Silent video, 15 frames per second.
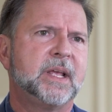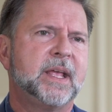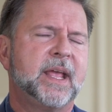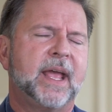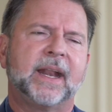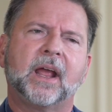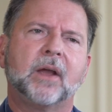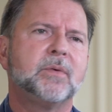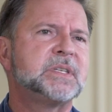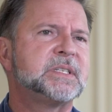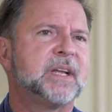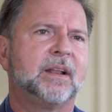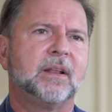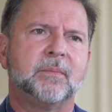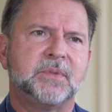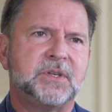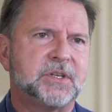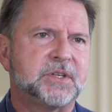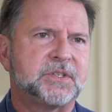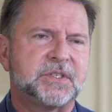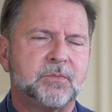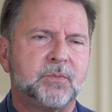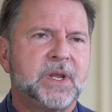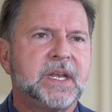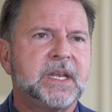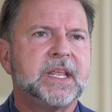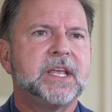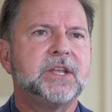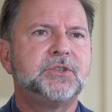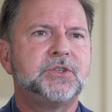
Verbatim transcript: and i always tell them just we need